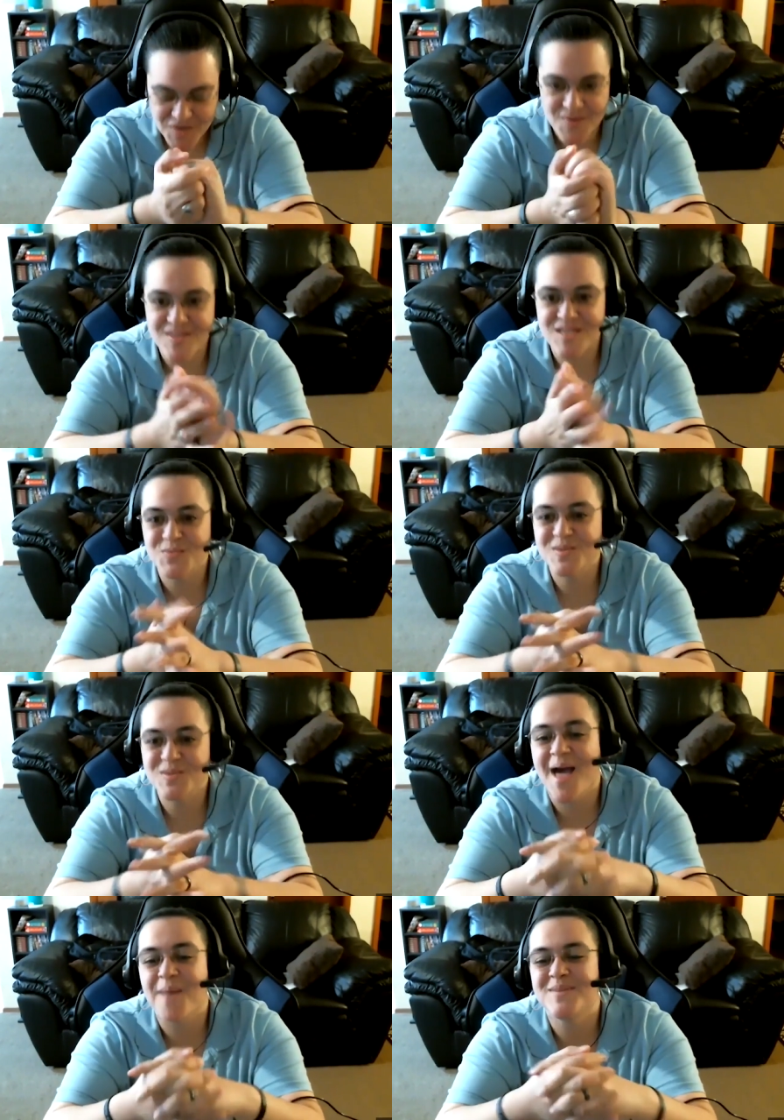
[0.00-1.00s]
So, this one
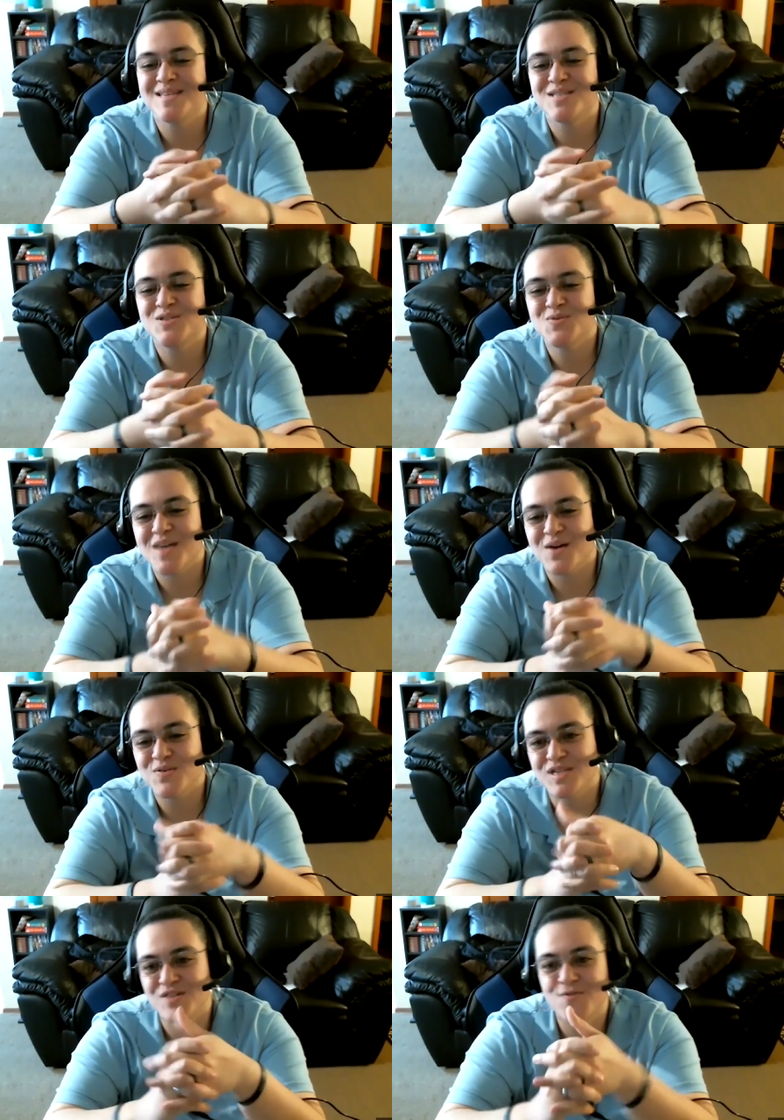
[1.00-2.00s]
happened in
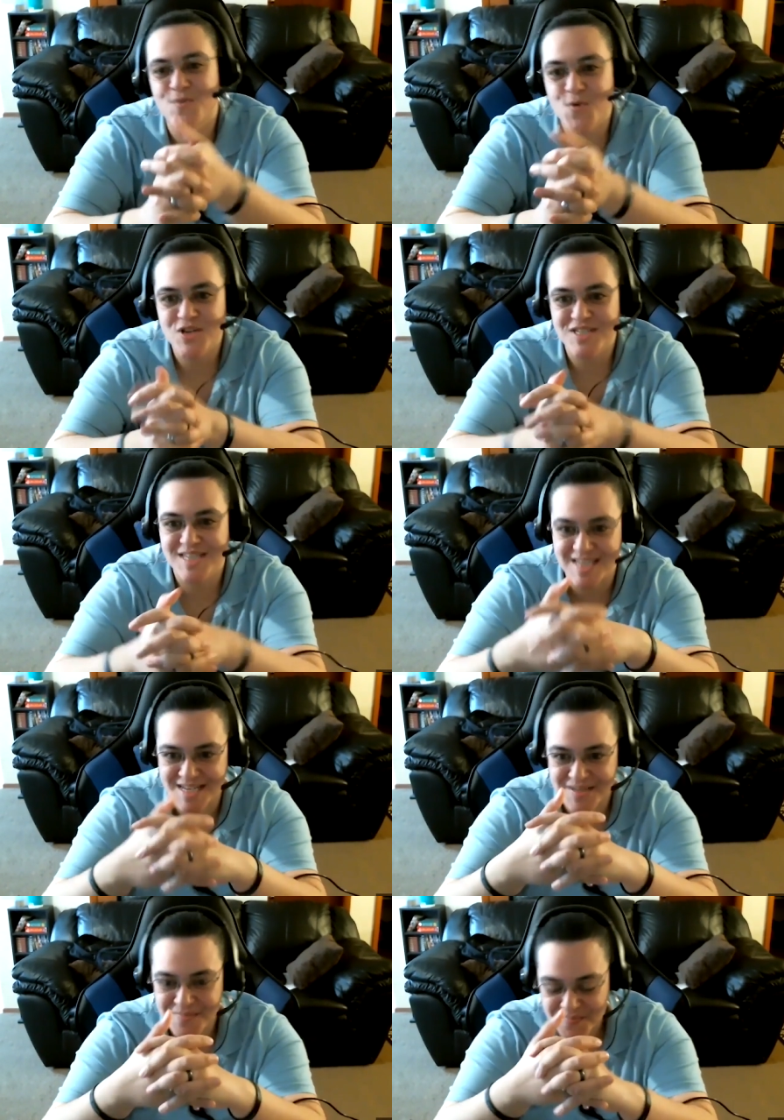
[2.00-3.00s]

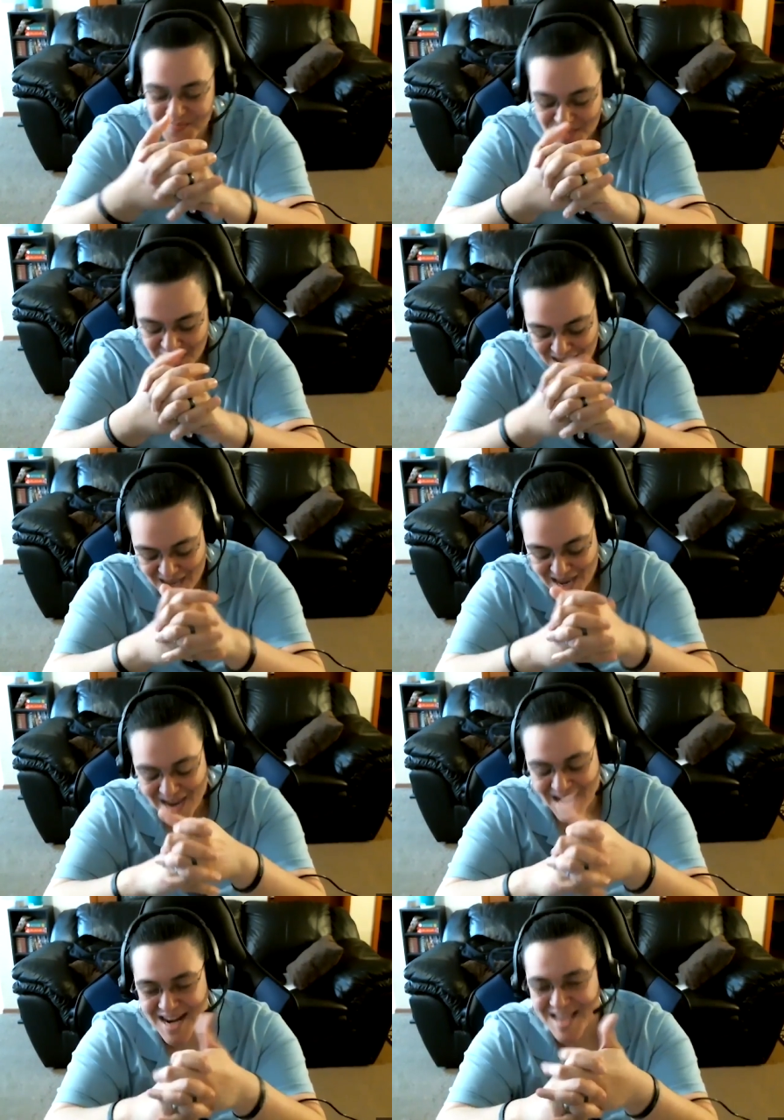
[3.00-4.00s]
2014,
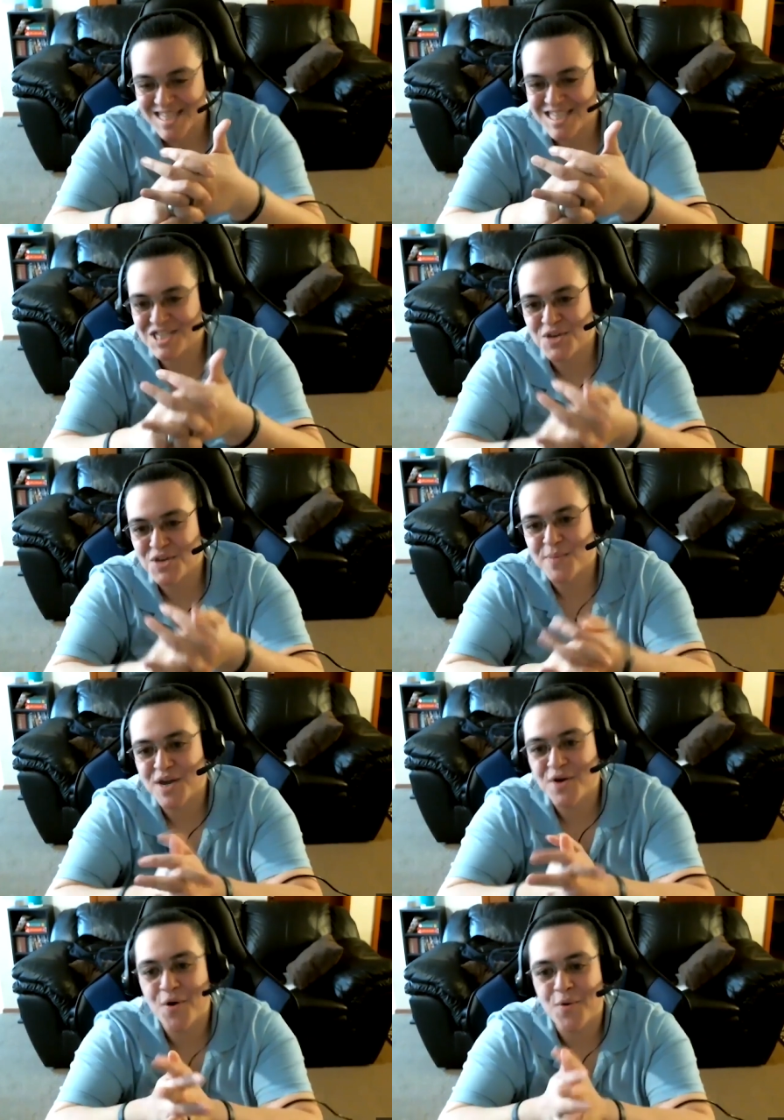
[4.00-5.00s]
and it's the
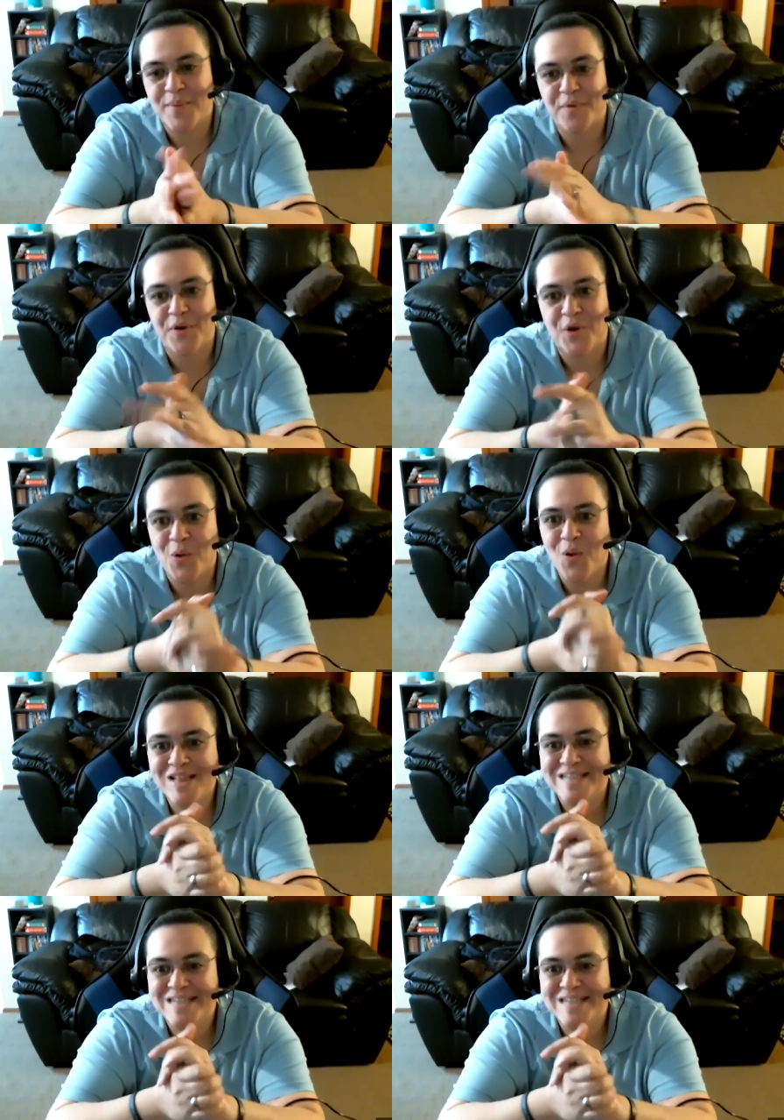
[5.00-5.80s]
bingo miracle.